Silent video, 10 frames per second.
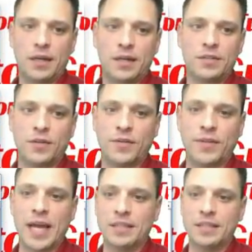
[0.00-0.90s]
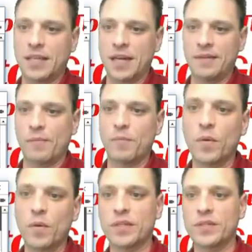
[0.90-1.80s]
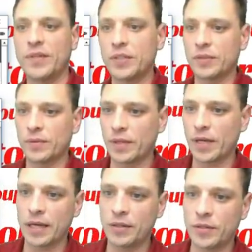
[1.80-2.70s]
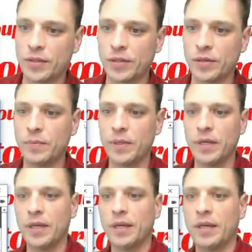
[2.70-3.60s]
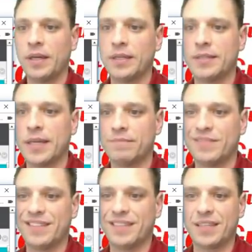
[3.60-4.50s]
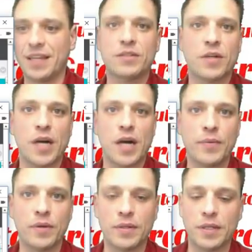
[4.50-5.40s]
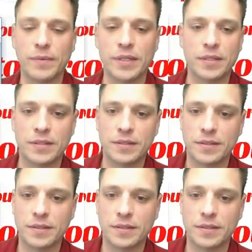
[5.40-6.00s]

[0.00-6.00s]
So that's kind of a bonus feature with iTutor Group, is that it does crop you a little bit. So it's